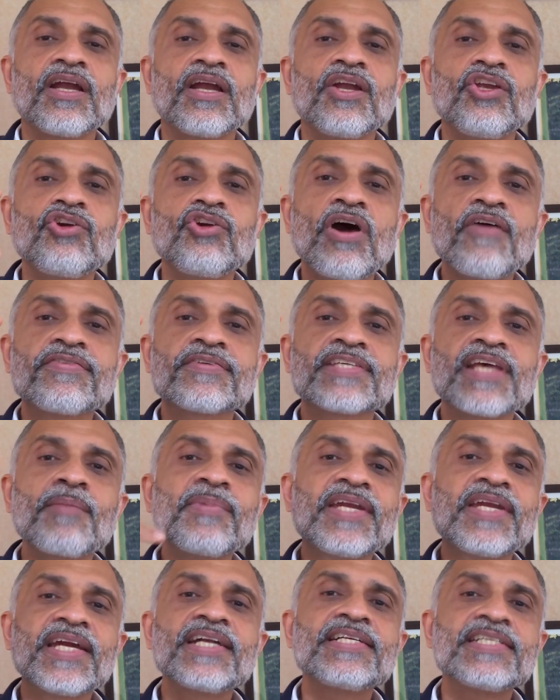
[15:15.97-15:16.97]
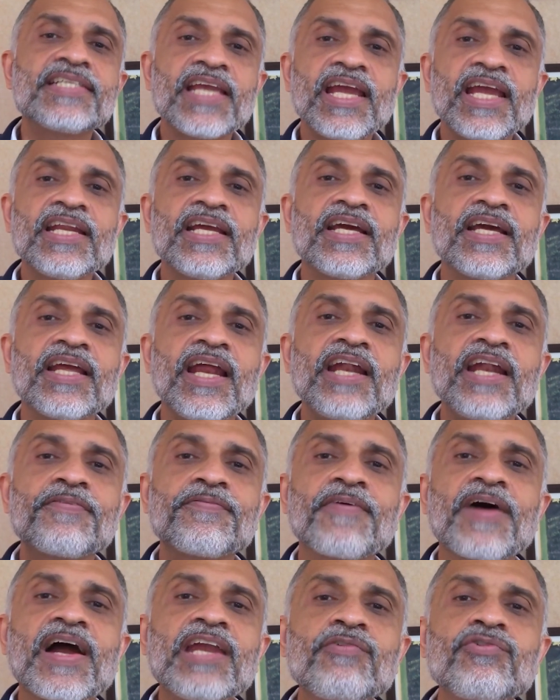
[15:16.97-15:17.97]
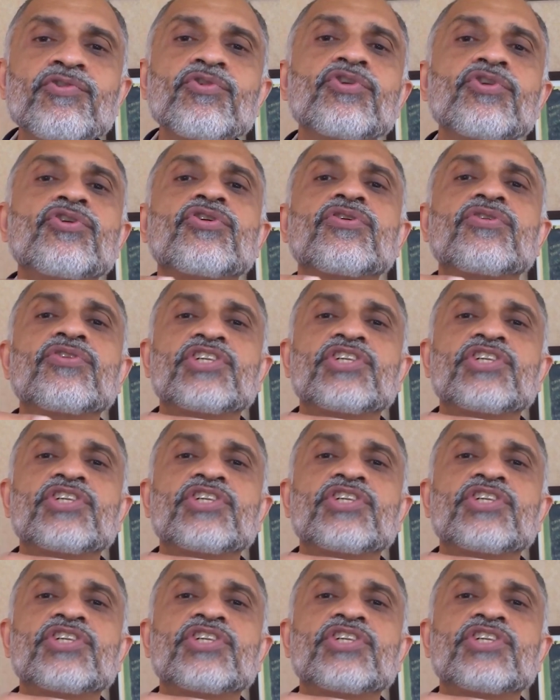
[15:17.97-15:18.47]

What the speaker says: you have some kids in grade 5 who